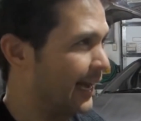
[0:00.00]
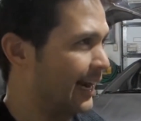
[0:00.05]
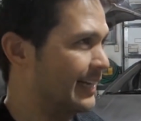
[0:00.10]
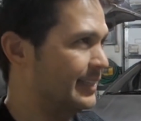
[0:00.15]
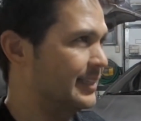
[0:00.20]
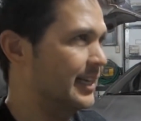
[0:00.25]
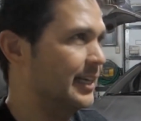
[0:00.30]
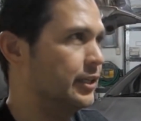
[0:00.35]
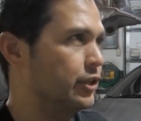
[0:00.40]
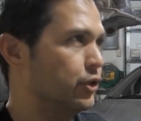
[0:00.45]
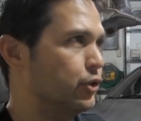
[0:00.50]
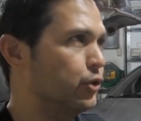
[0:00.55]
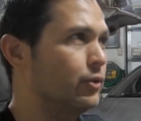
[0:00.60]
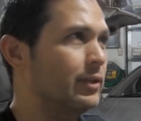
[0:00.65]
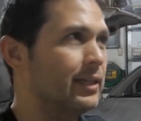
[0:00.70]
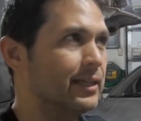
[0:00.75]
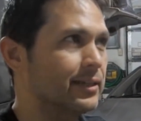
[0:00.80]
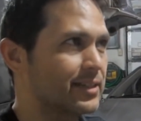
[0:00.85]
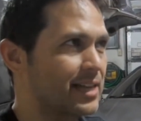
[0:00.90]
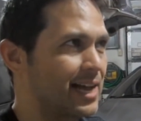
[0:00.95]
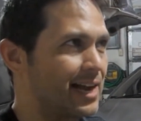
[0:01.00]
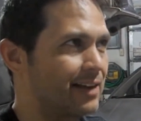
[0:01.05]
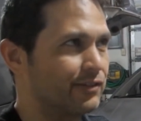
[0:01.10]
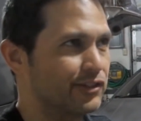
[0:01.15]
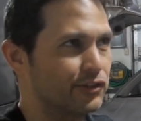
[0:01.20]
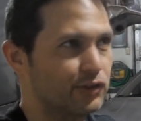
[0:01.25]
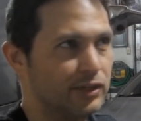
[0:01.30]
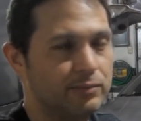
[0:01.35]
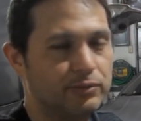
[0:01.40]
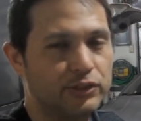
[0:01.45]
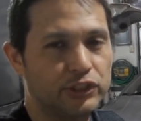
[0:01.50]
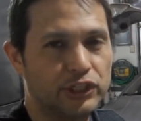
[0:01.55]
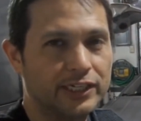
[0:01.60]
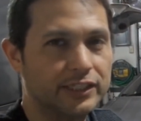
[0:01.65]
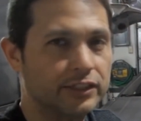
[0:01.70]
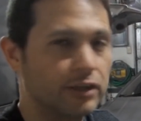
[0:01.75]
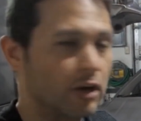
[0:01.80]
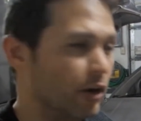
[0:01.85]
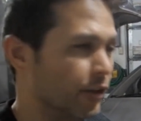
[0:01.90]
And I tend to do these live streams just